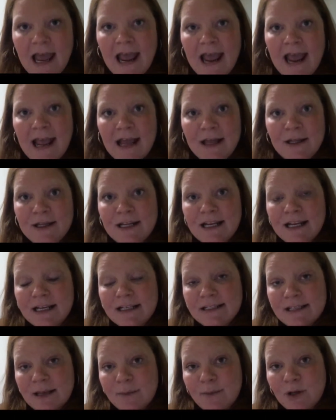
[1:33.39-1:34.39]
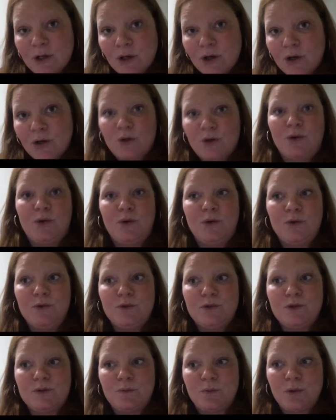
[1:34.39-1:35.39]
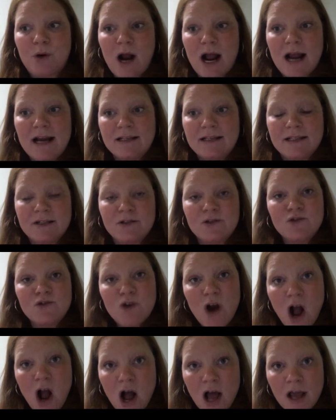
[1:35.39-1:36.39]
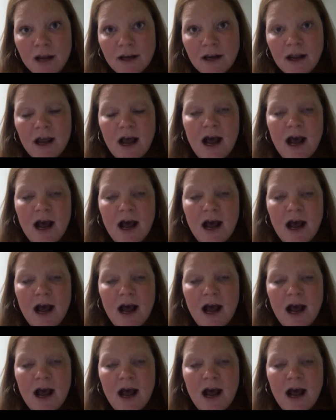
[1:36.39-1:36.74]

And the exhibitor whose prize is drawn,